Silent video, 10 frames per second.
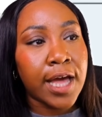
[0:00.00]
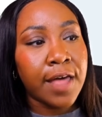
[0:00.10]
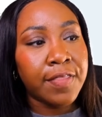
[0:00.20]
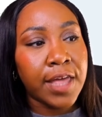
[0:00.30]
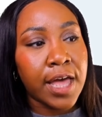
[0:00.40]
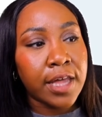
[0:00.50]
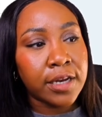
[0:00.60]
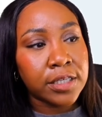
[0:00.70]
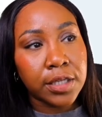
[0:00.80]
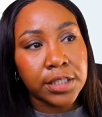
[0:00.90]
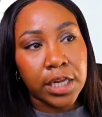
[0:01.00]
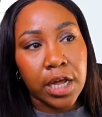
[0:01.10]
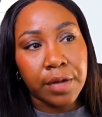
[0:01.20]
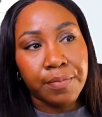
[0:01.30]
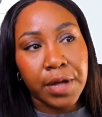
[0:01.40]
at the end. See,
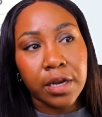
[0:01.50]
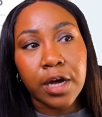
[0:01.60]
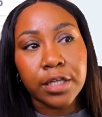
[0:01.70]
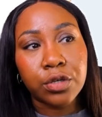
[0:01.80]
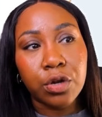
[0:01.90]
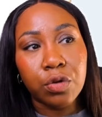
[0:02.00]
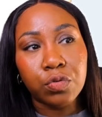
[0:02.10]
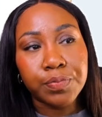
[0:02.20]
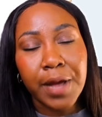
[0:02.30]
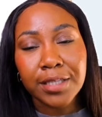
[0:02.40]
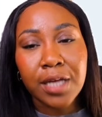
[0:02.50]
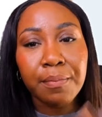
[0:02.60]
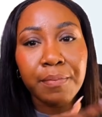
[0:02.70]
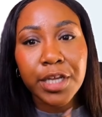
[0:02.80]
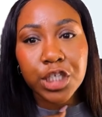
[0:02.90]
like my $9 launch pack, so
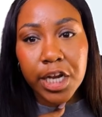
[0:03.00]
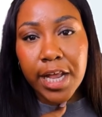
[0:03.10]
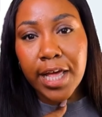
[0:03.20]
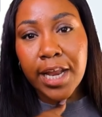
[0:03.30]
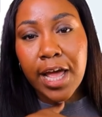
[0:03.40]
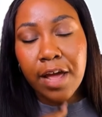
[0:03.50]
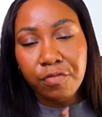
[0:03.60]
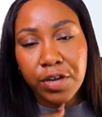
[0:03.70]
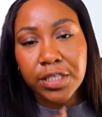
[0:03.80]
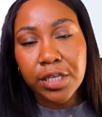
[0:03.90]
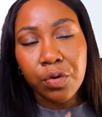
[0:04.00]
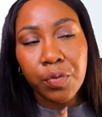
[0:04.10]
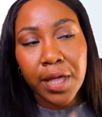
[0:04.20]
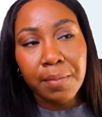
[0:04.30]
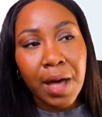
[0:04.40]
I'm mentioning it in every
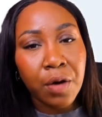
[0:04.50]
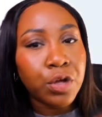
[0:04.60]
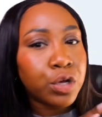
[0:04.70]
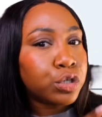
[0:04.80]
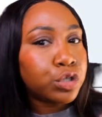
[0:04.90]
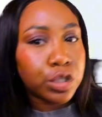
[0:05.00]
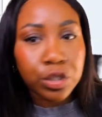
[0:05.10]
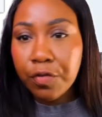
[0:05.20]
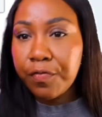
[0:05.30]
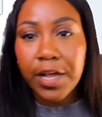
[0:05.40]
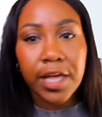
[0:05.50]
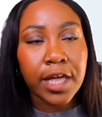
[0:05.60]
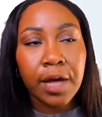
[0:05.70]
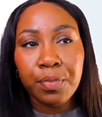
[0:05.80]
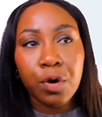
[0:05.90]
single email just
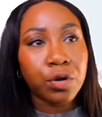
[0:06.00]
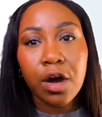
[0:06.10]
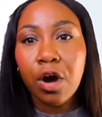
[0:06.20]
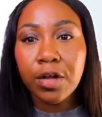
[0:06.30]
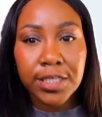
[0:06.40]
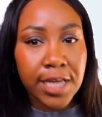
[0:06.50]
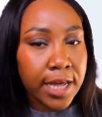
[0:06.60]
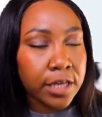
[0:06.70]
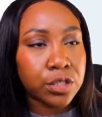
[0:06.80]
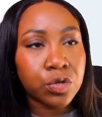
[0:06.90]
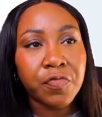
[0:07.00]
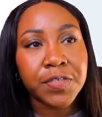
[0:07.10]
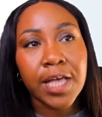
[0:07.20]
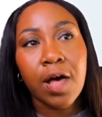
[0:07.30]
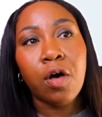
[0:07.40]
softly. I'm not hard selling, soft
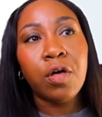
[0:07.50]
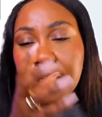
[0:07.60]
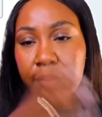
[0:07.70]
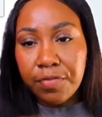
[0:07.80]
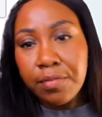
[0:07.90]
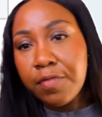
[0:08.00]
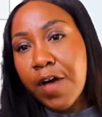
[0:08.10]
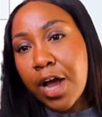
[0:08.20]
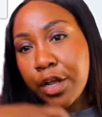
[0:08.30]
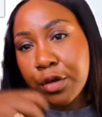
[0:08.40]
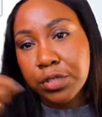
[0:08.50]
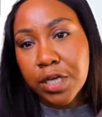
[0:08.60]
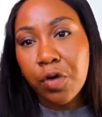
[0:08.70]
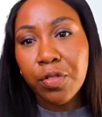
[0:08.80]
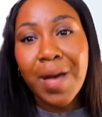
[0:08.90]
sell, give them the value,
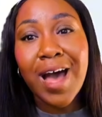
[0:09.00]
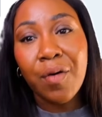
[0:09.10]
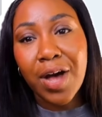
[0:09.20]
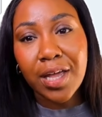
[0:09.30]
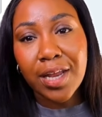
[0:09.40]
tell them how I can